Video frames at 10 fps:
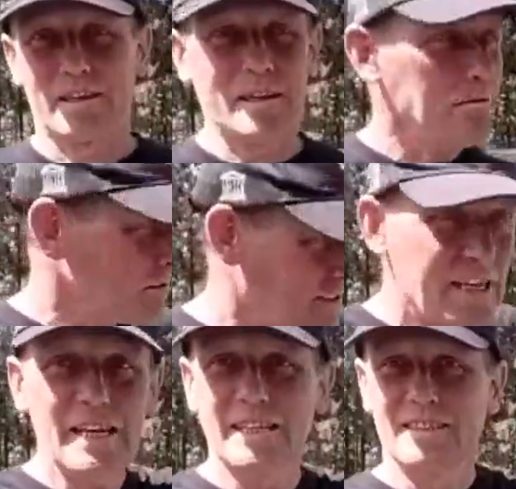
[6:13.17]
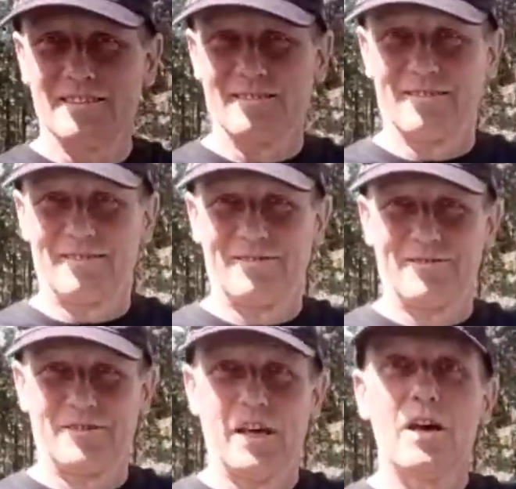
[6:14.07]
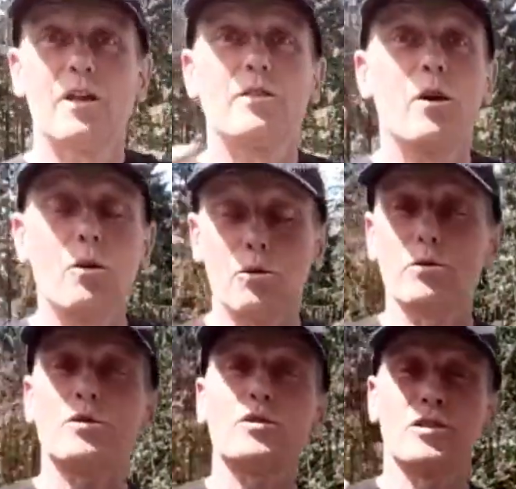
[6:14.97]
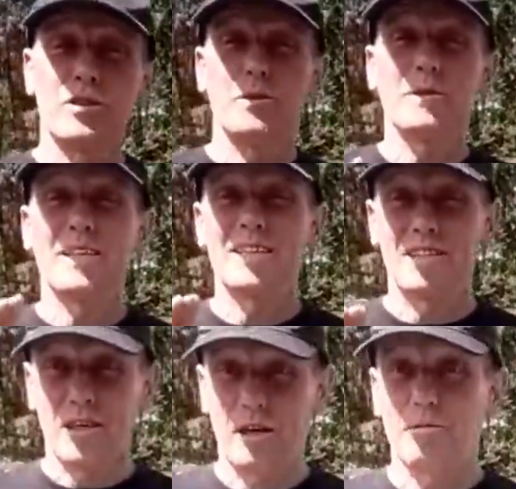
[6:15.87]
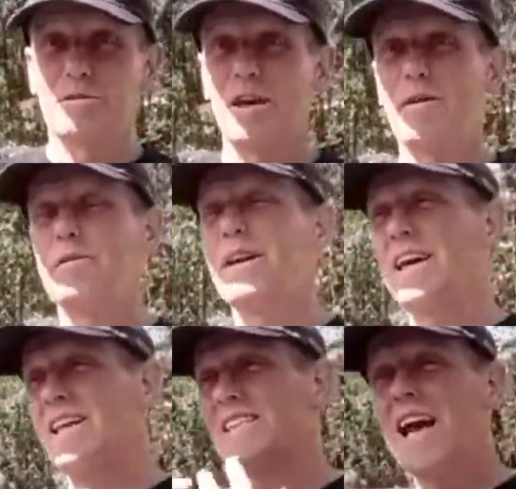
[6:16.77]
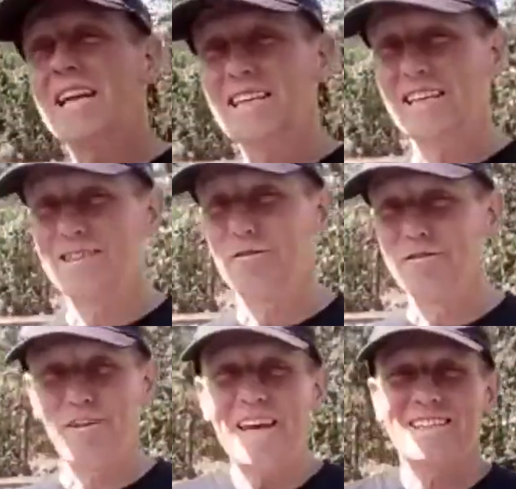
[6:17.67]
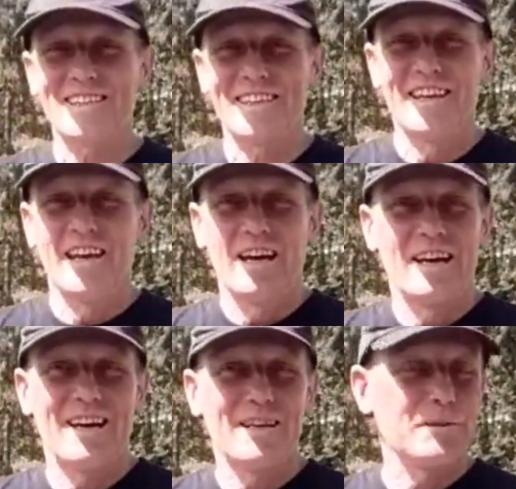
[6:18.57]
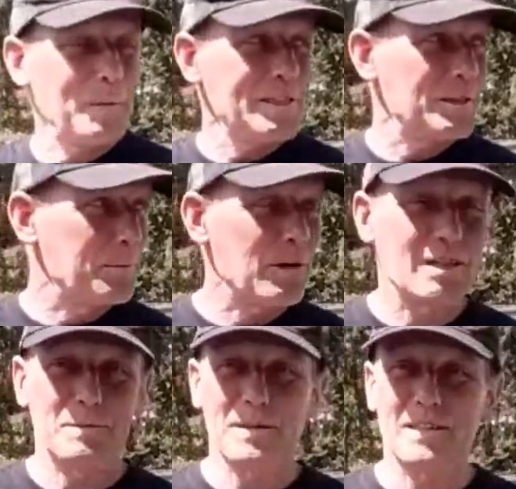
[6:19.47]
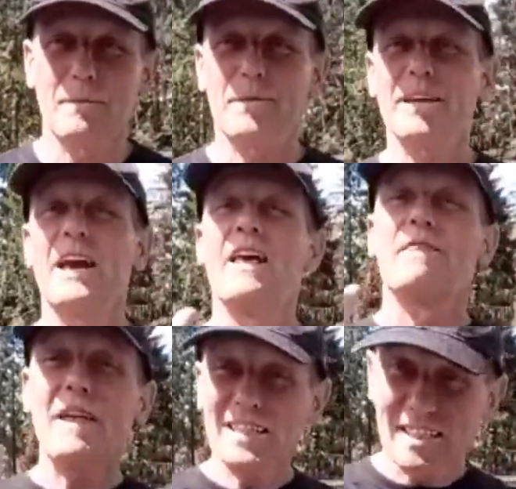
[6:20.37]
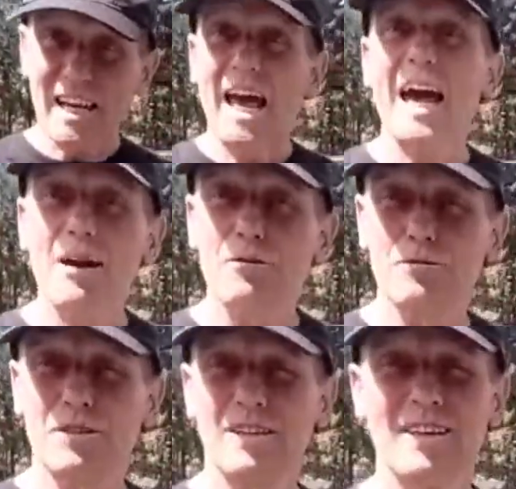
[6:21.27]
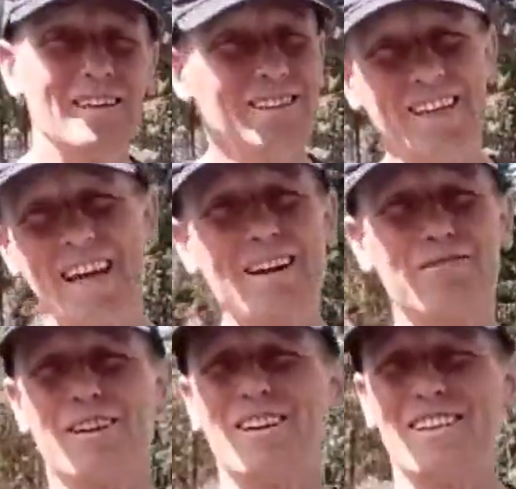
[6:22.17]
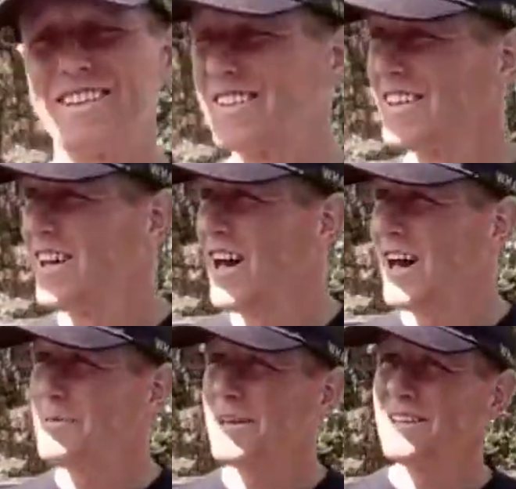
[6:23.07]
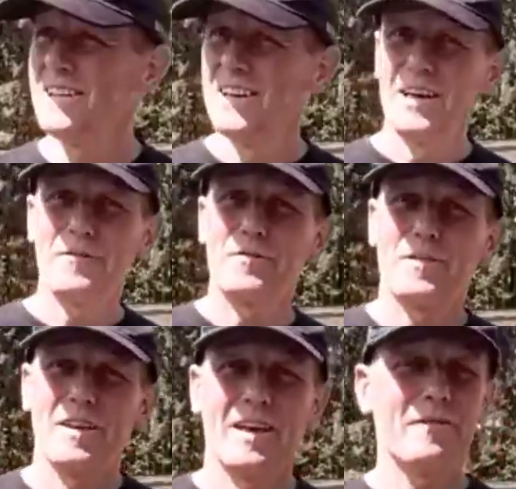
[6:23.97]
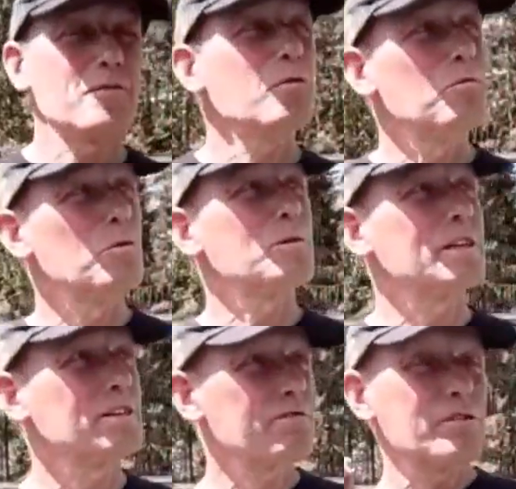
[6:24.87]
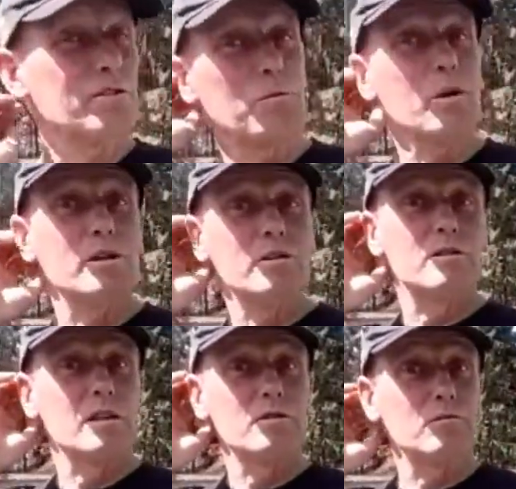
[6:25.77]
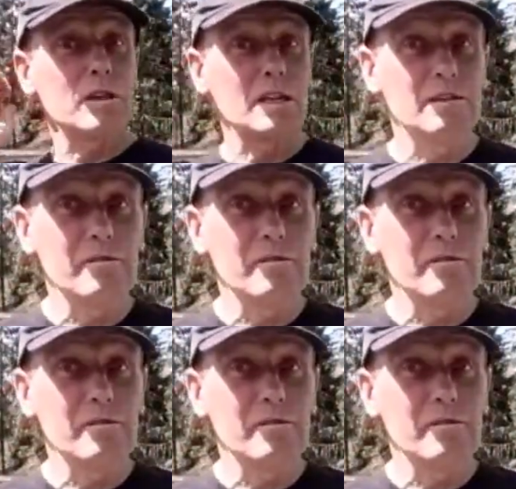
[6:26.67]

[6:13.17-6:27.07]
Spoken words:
Go to sea. The horse should do as it's told. So it's had a little fit. It's been surprised by something. That's allowed. It's allowed, guys. I mean, if you're walking through the woods and you suddenly